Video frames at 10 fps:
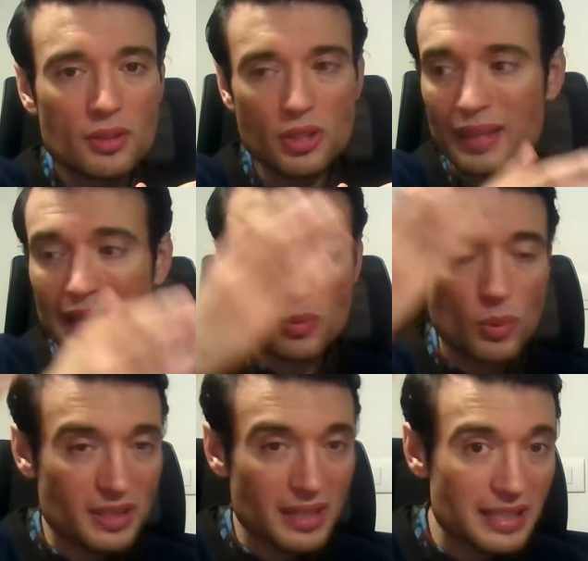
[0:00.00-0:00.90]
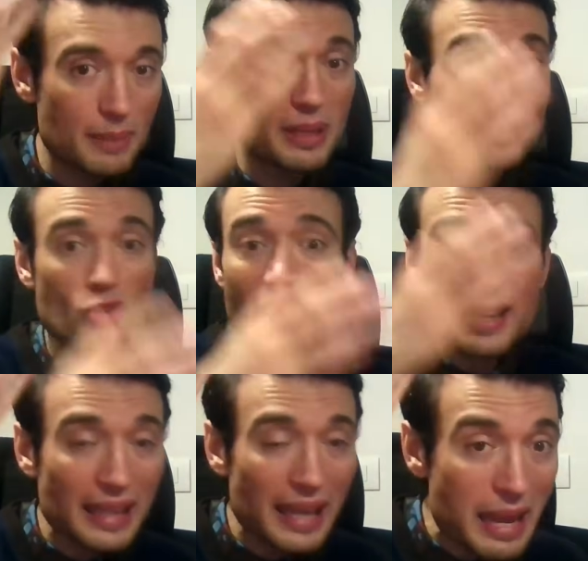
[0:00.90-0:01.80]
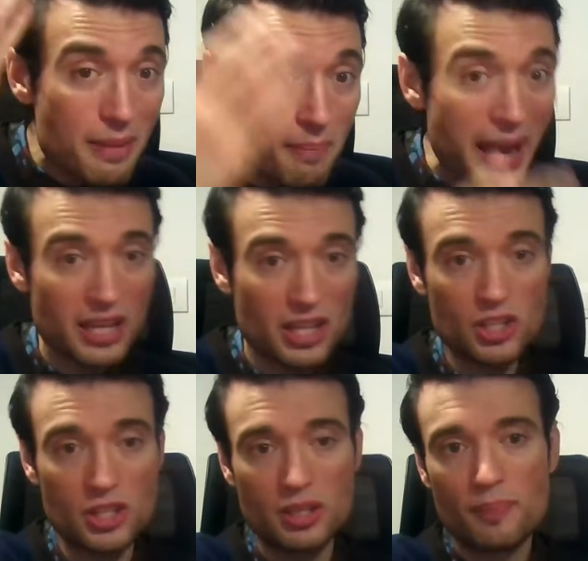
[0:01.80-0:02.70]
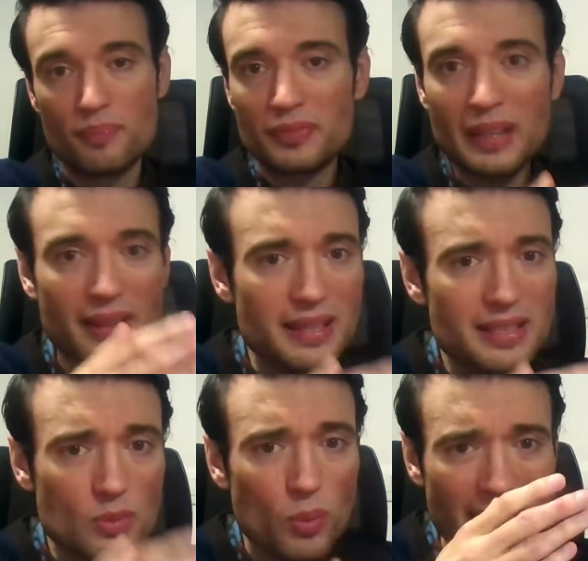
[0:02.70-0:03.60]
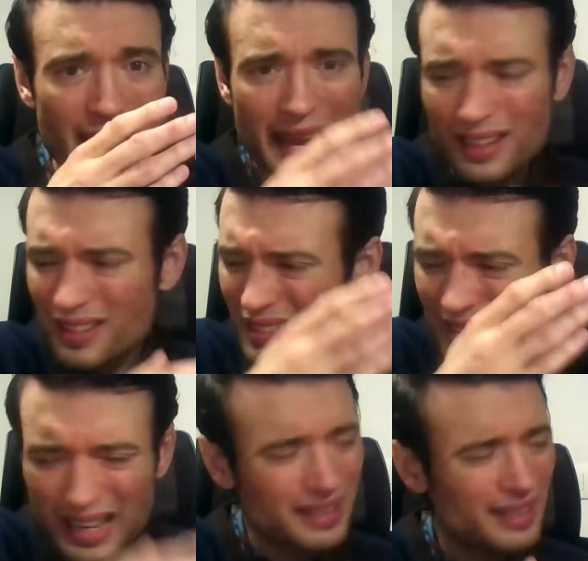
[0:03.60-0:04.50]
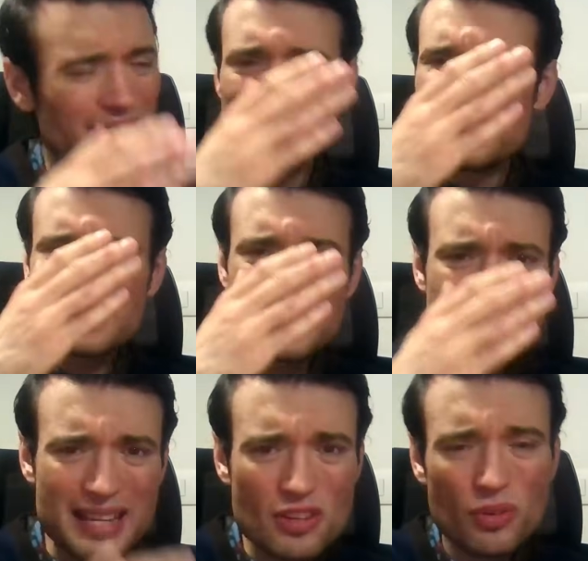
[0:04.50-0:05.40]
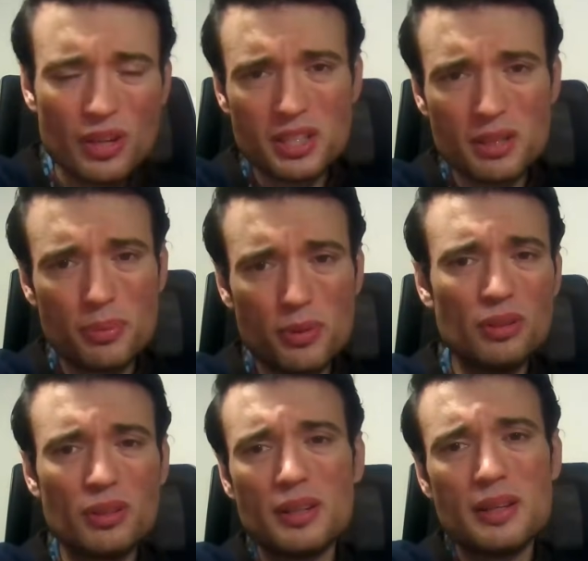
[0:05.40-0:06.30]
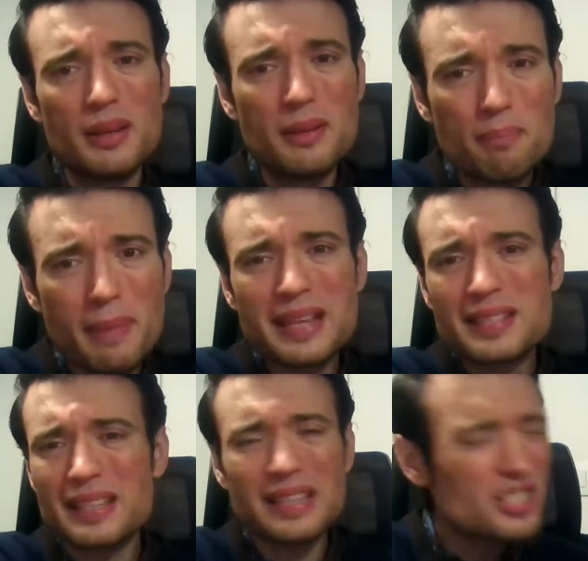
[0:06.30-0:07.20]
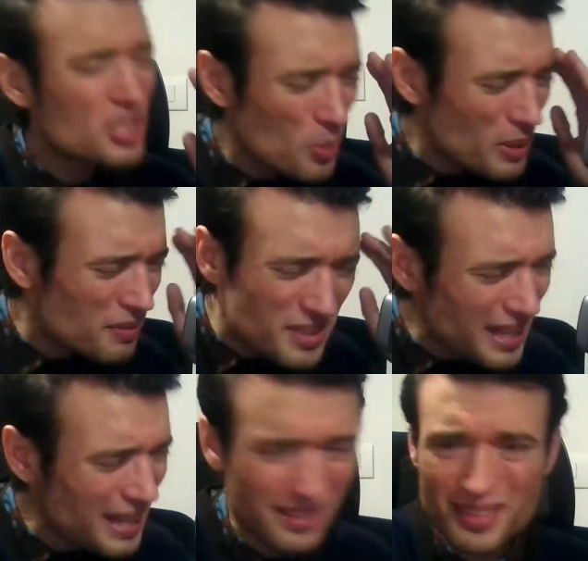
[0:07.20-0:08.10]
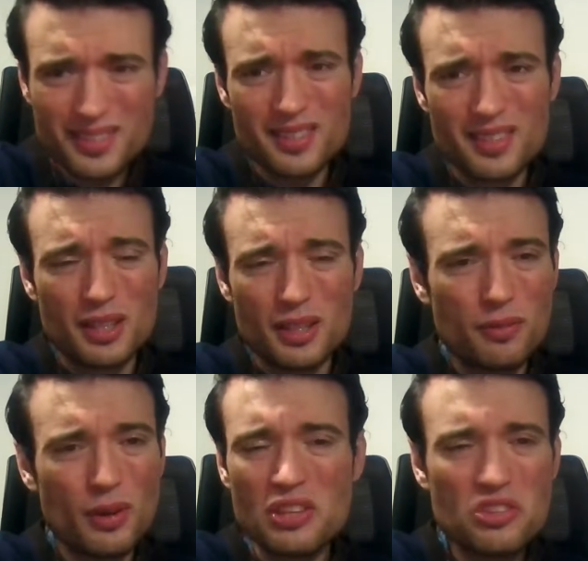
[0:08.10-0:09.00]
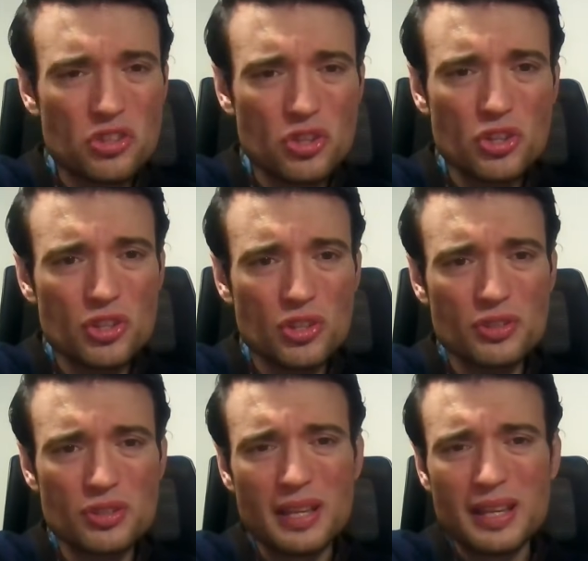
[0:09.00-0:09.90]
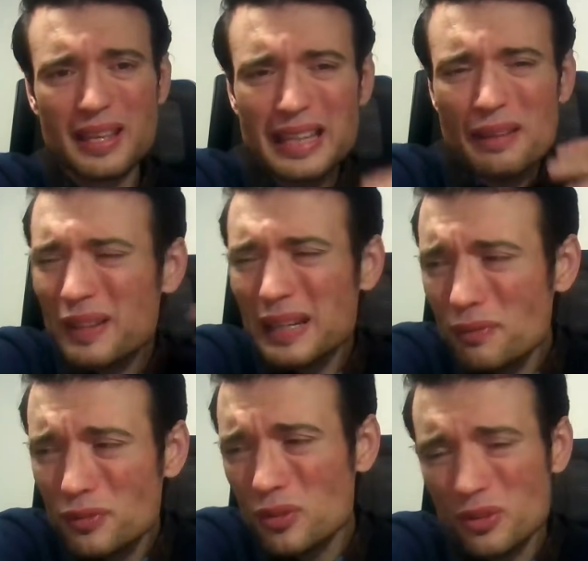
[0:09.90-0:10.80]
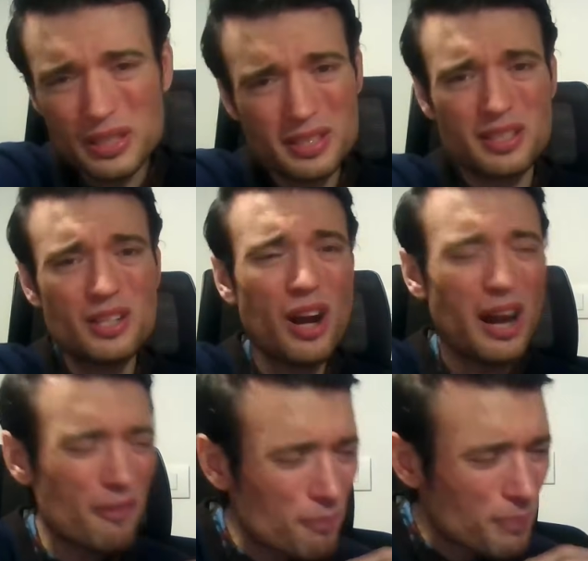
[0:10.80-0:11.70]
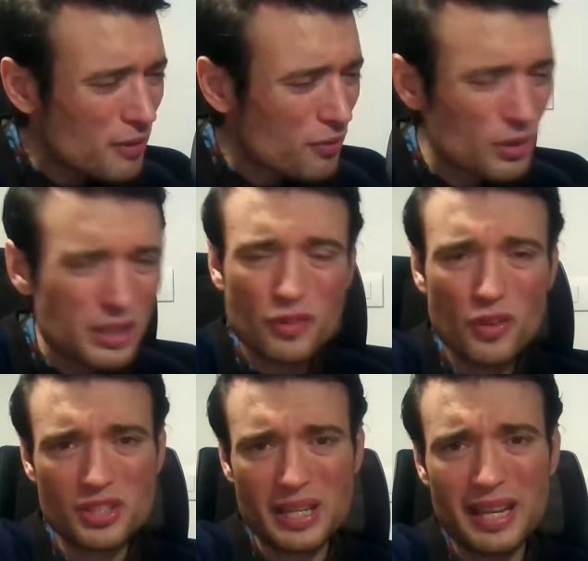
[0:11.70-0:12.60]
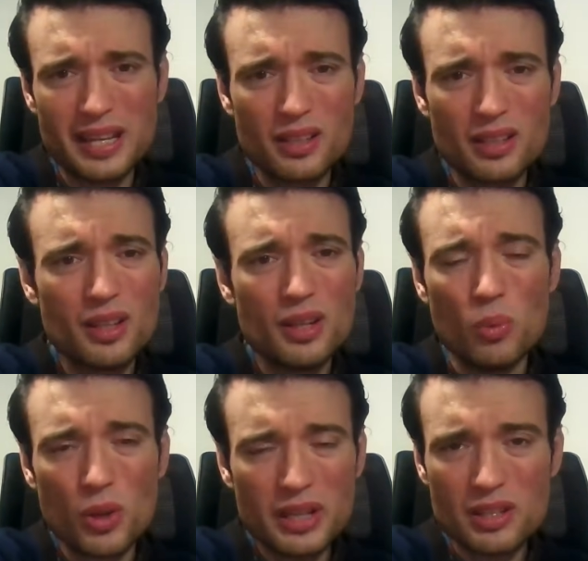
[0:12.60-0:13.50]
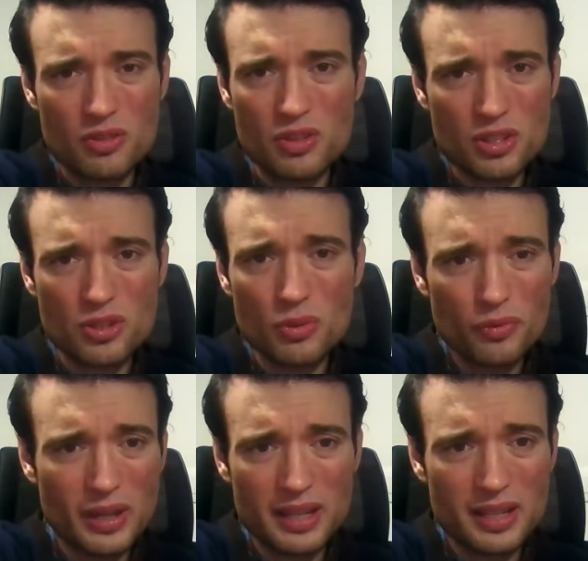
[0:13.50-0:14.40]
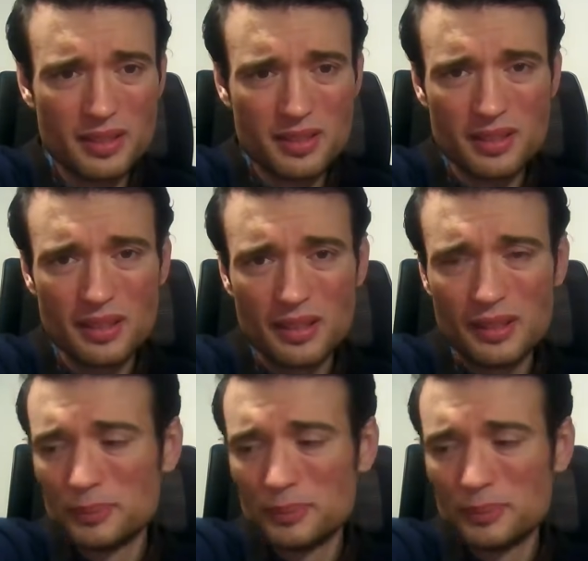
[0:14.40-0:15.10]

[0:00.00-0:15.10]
So that's where it's easy to be tracked and managed. And this is why analysts say decentralized compute makes intuitive sense for institutions. They've lived through this. You know, I've been through this firsthand working in traditional finance.